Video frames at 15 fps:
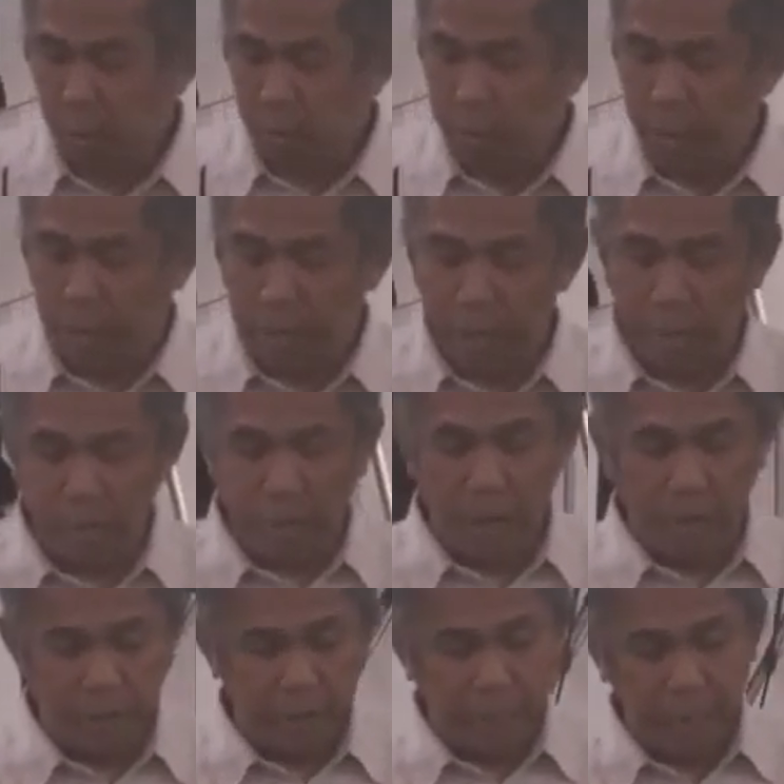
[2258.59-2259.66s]
to me and I
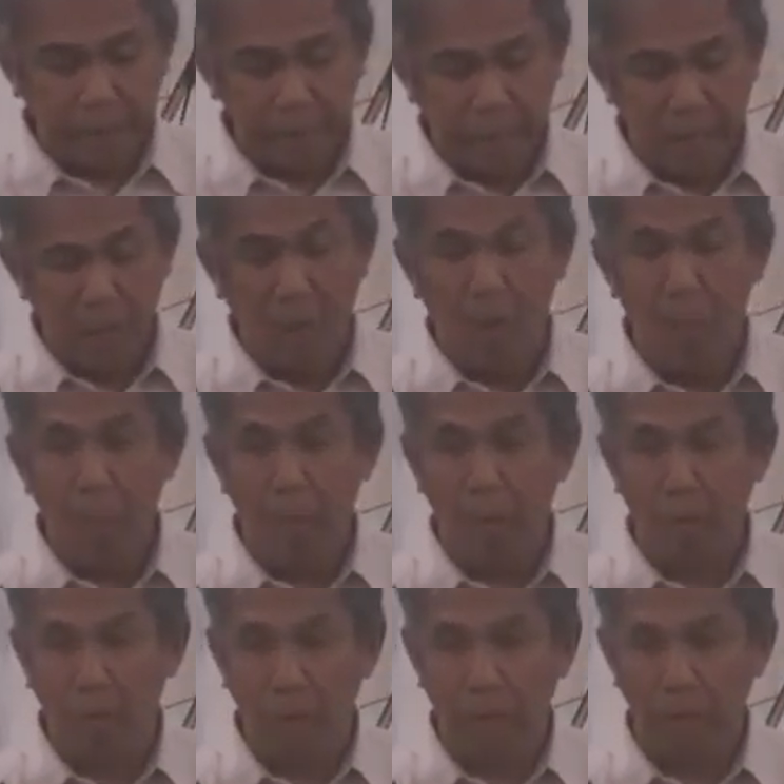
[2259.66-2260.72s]
decided I'll take off my
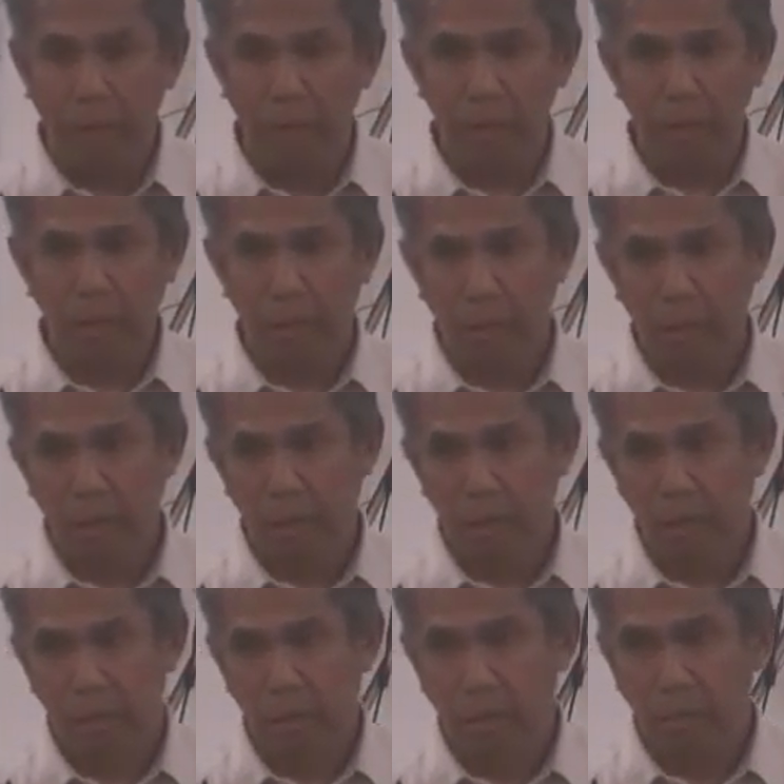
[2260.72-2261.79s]
ring.
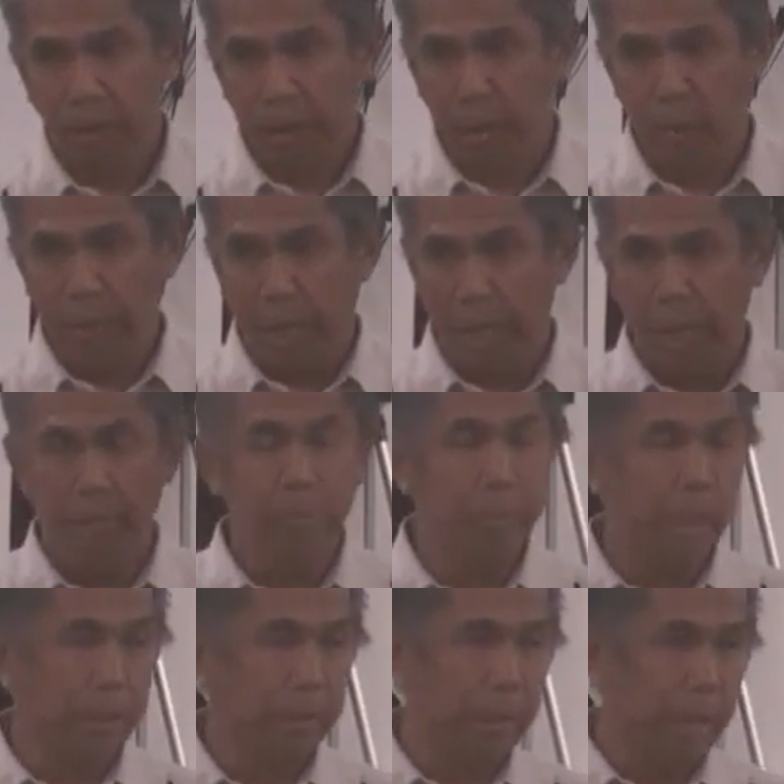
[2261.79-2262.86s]
By the way, I have
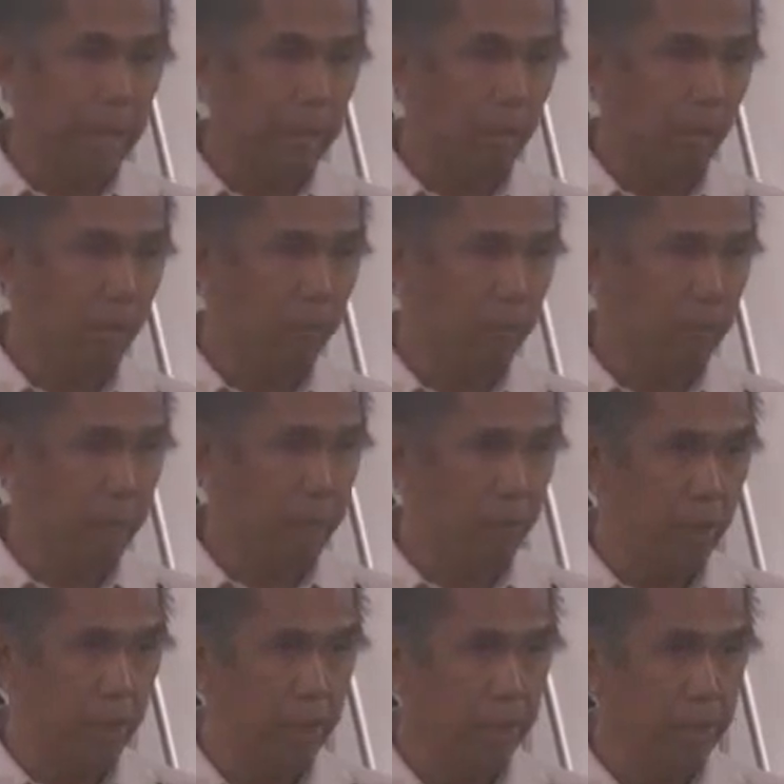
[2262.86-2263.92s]
not taken off my
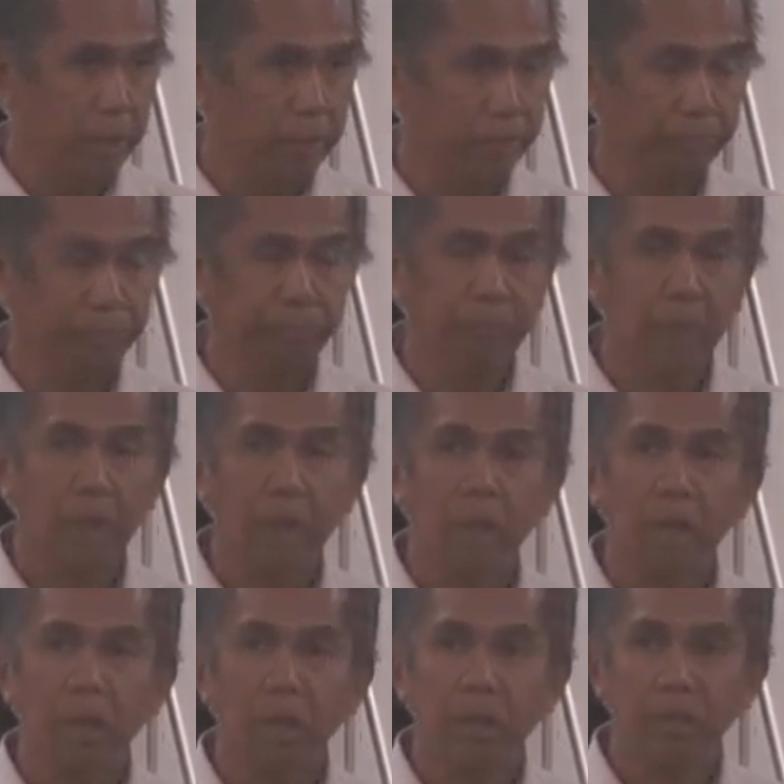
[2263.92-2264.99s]
ring
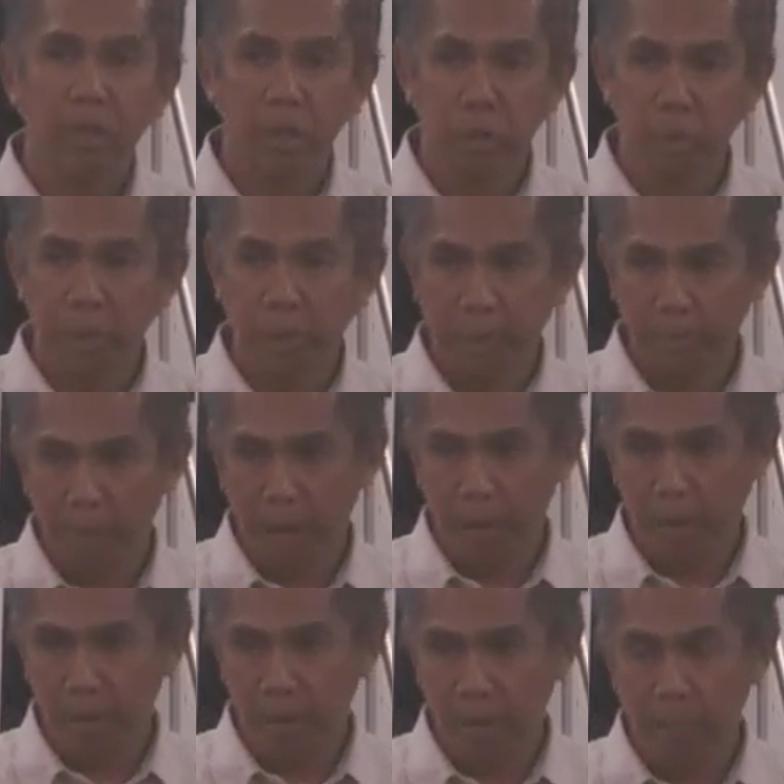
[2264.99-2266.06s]
since we got
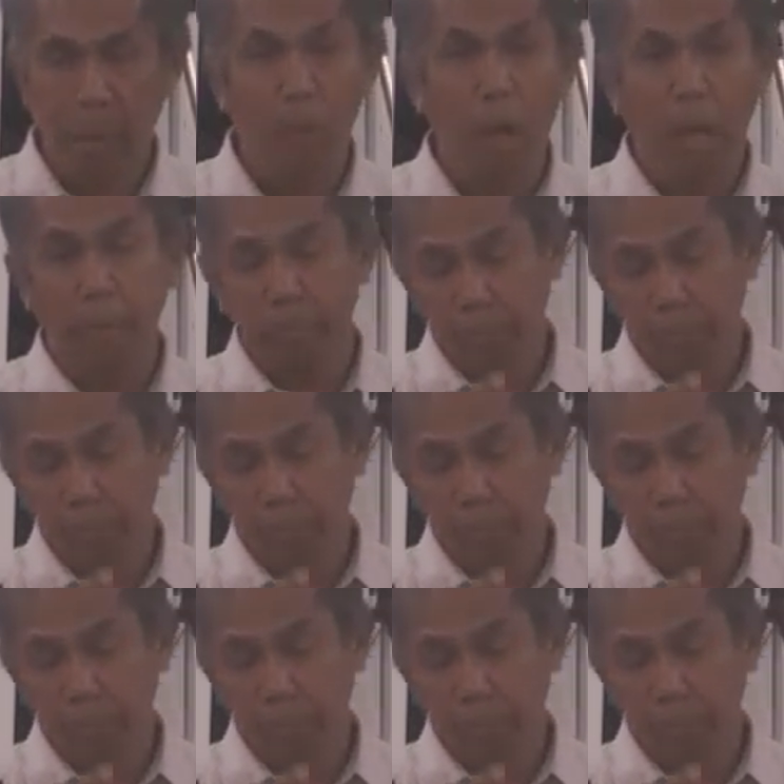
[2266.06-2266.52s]
married. My wife